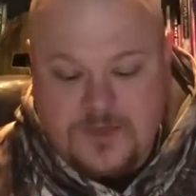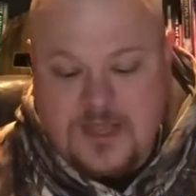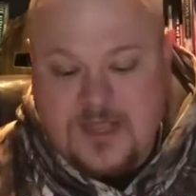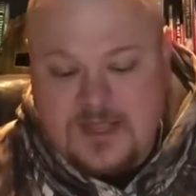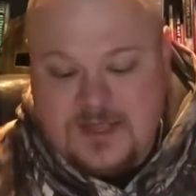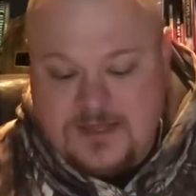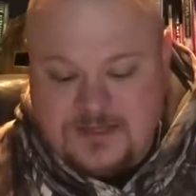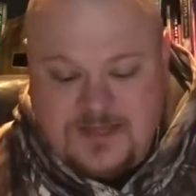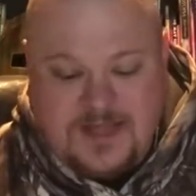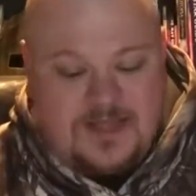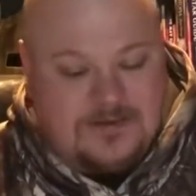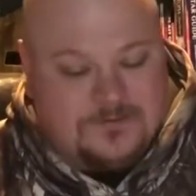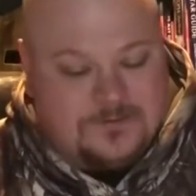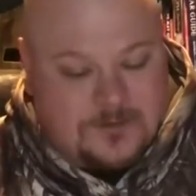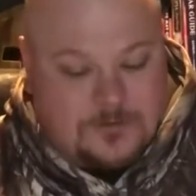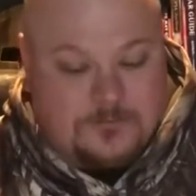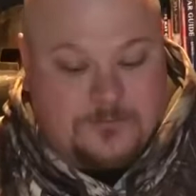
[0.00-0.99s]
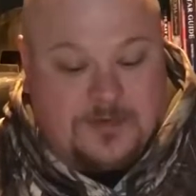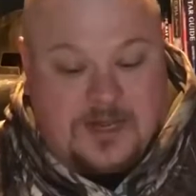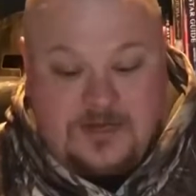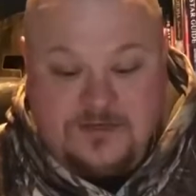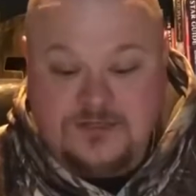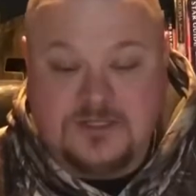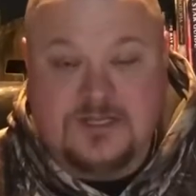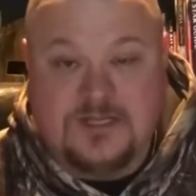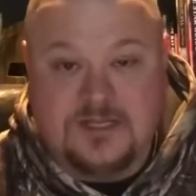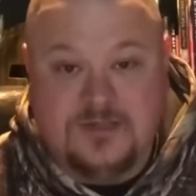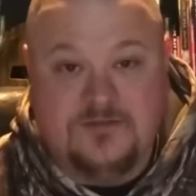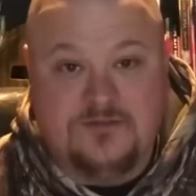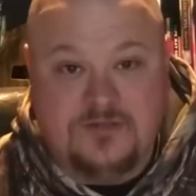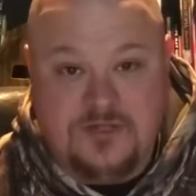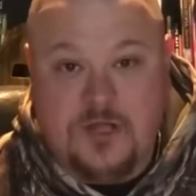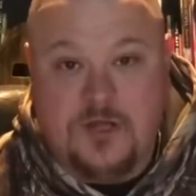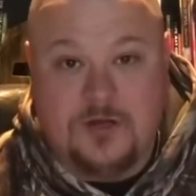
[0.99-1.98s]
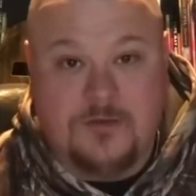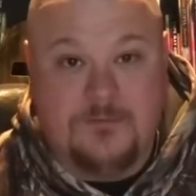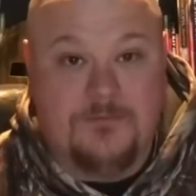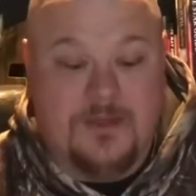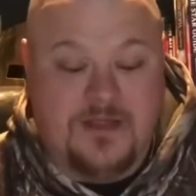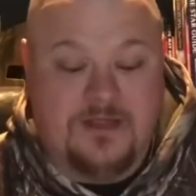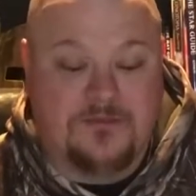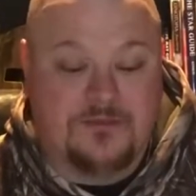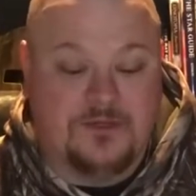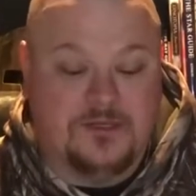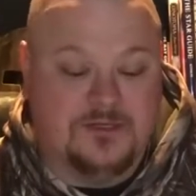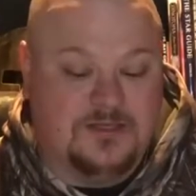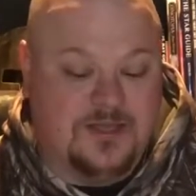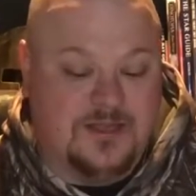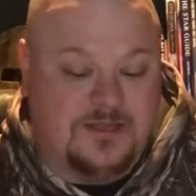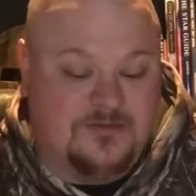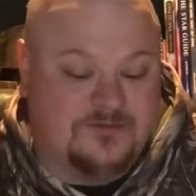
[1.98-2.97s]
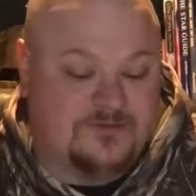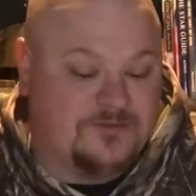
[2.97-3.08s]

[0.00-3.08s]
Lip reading: yeah, no, naturally he's gonna make the list.